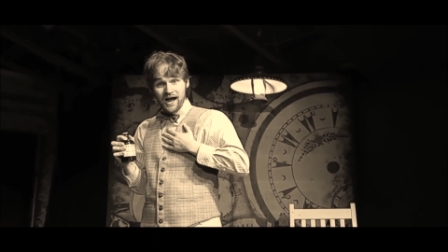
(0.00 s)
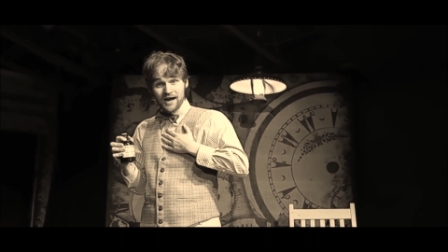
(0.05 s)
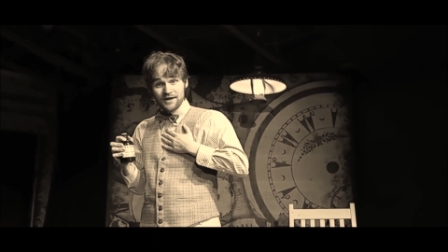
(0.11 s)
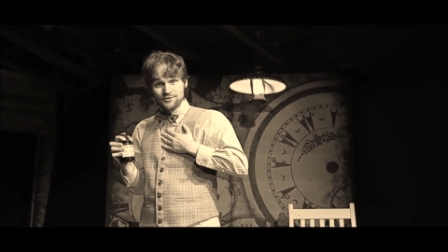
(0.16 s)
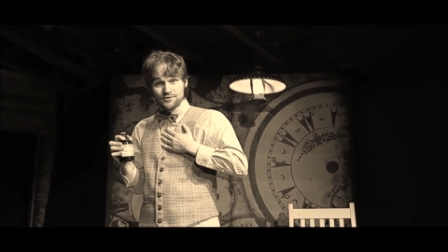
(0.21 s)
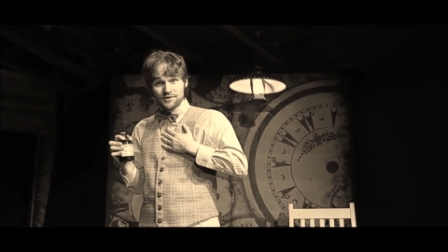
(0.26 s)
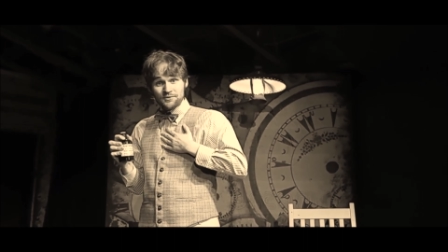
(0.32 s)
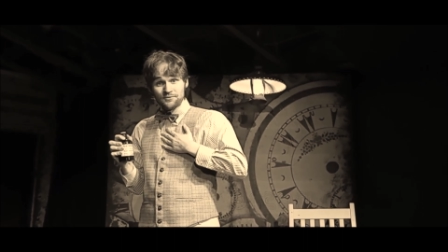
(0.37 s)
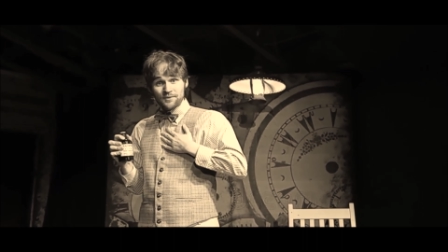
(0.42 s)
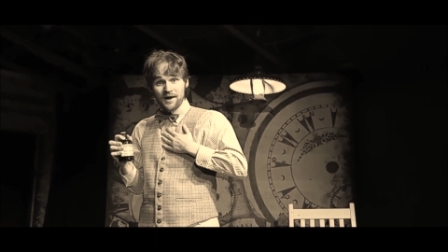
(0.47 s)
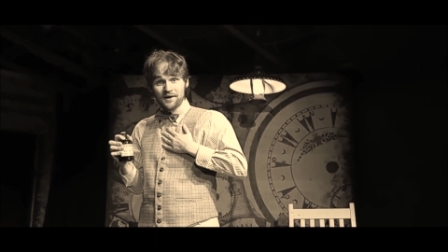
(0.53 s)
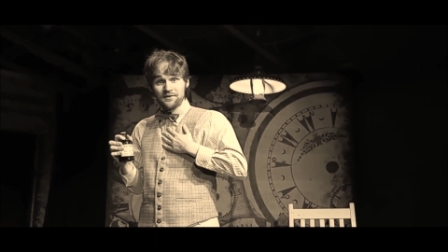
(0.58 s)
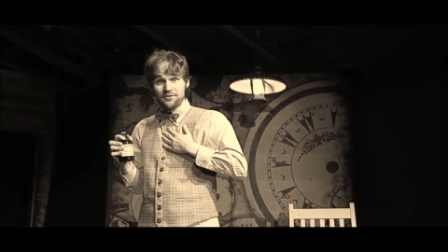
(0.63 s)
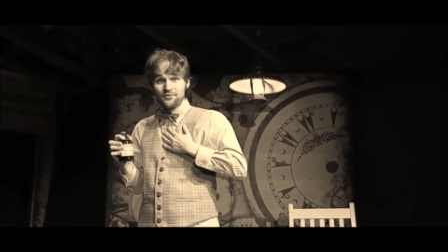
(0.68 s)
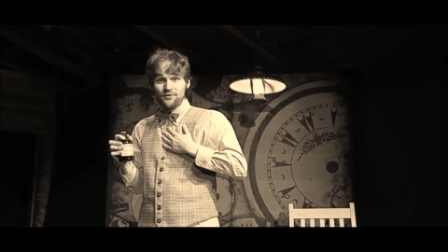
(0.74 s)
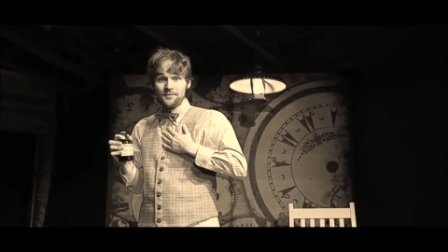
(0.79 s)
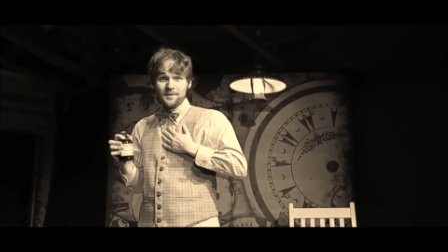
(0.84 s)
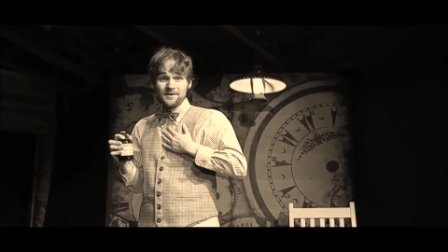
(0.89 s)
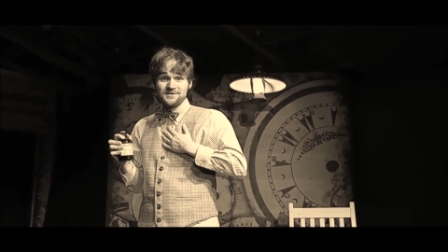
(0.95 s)
I drink
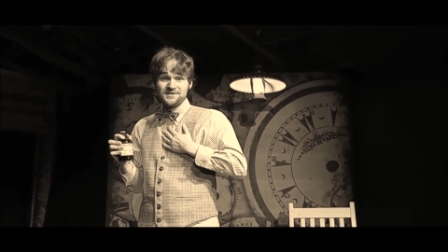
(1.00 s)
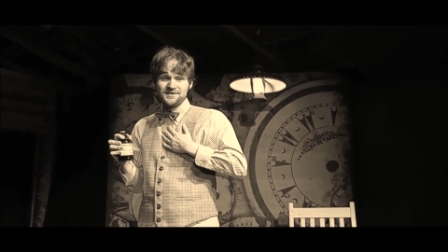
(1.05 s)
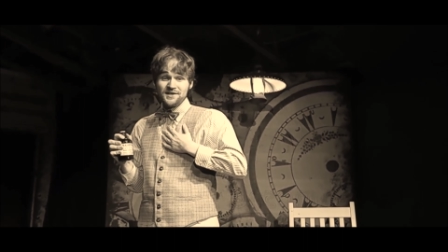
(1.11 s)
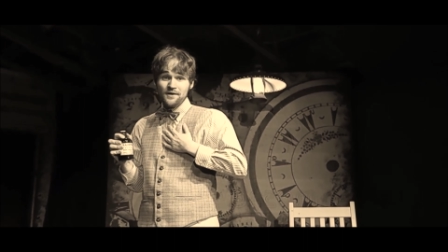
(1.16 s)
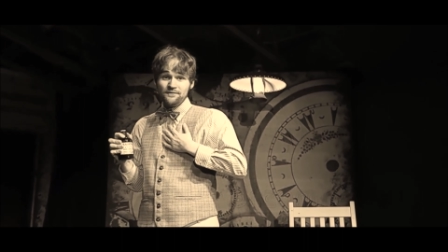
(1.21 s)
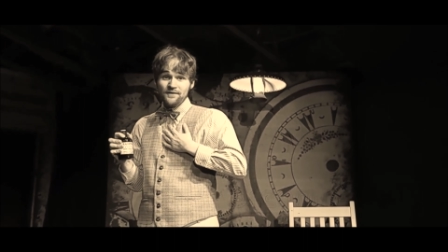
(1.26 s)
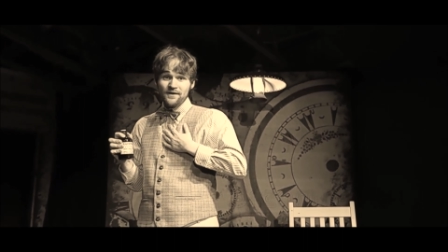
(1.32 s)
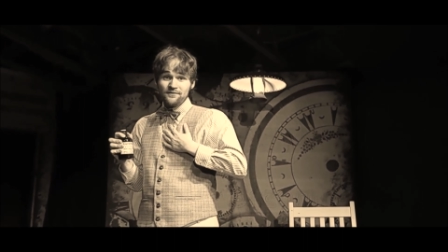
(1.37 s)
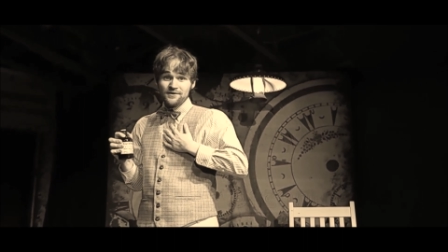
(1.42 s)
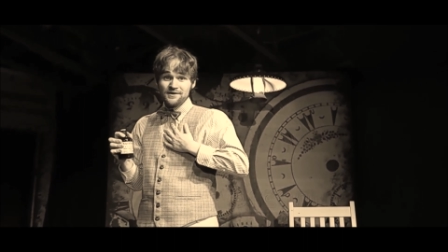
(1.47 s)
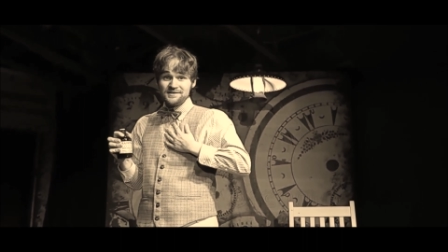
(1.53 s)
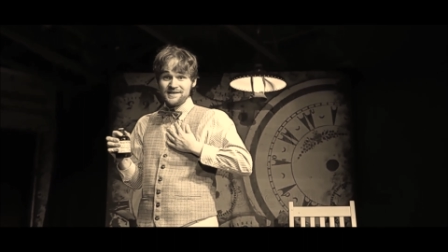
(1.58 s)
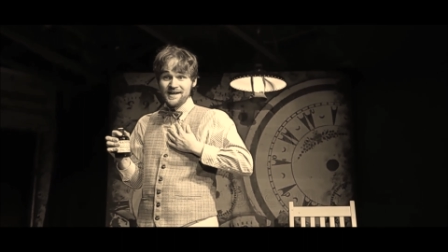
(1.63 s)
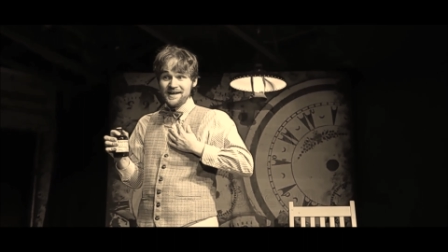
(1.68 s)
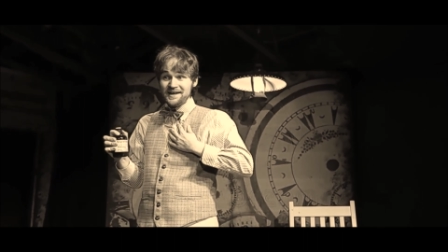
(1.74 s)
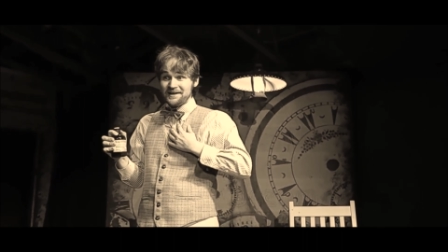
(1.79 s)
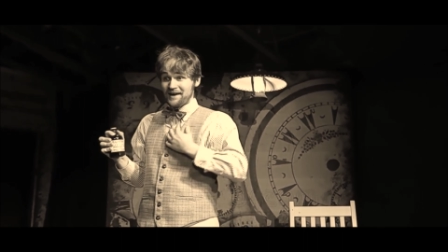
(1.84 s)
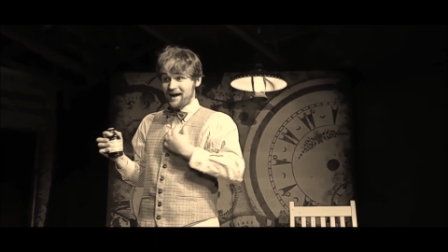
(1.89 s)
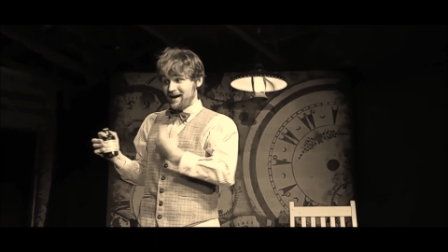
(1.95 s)
Radithor myself every
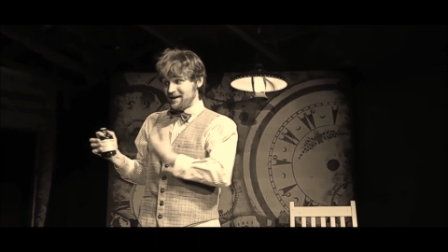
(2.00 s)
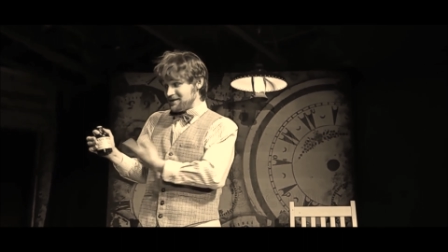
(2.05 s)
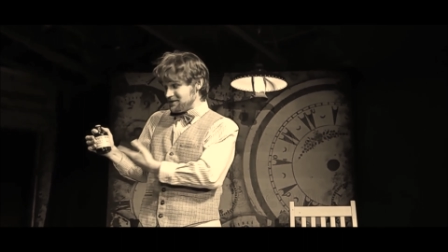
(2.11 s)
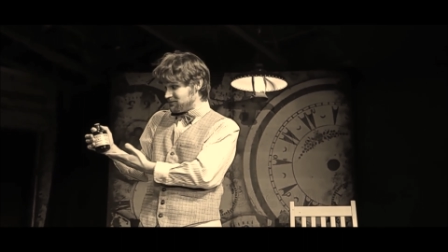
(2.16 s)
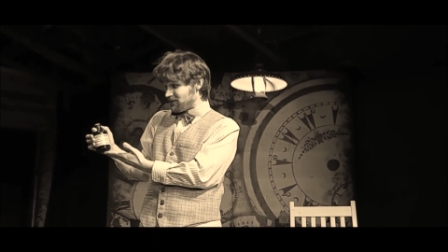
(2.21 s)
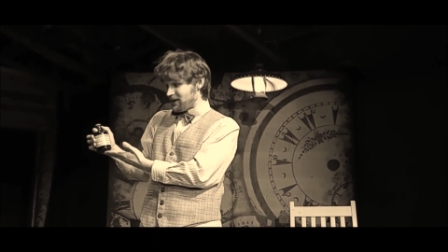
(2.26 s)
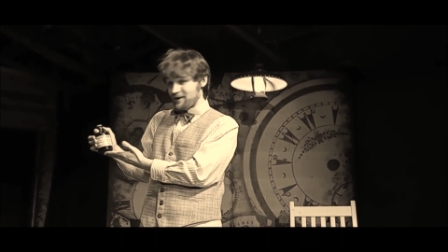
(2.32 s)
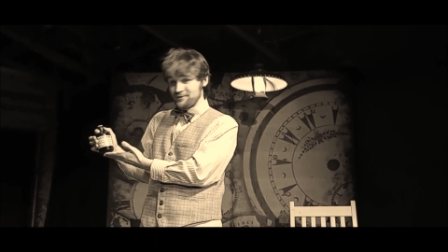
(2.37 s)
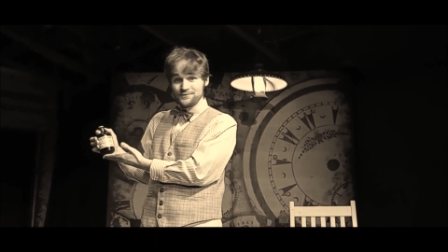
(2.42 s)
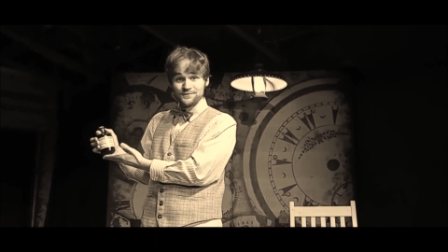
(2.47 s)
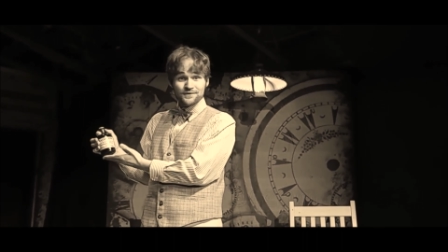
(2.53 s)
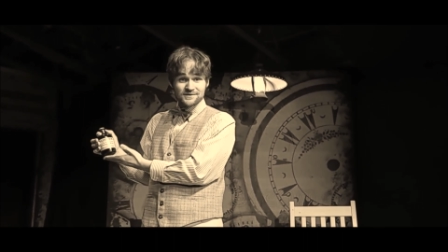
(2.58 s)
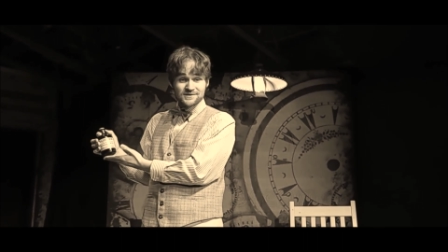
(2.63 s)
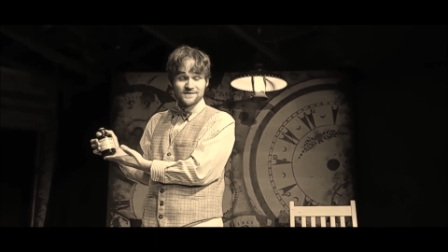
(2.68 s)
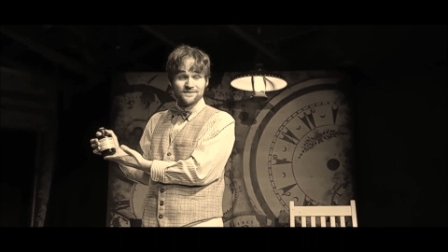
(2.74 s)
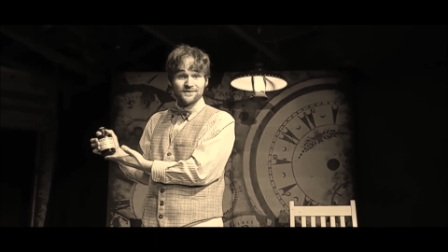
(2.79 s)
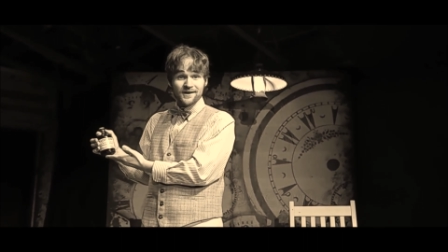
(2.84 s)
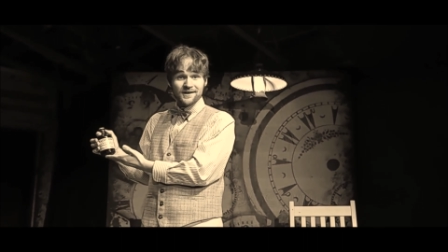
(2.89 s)
day, and I can vouch for its